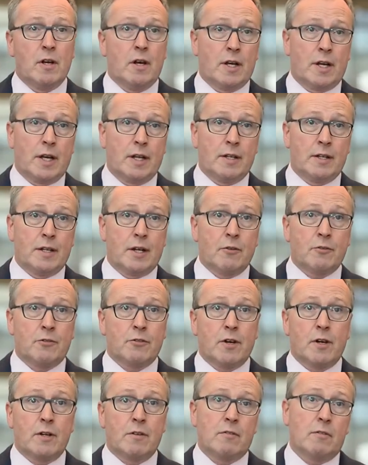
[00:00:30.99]
Again, the
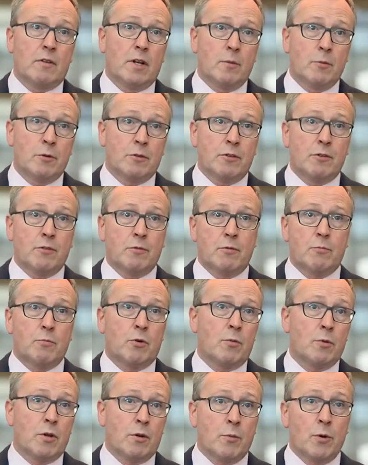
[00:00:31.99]
downside limited
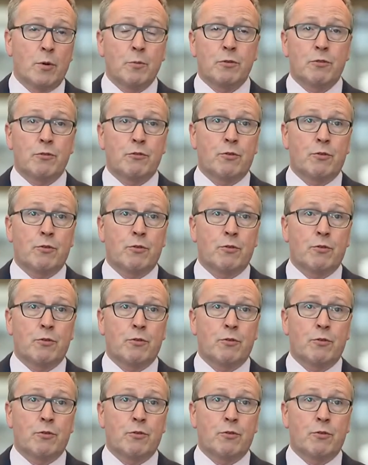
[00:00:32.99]
probably at the moment to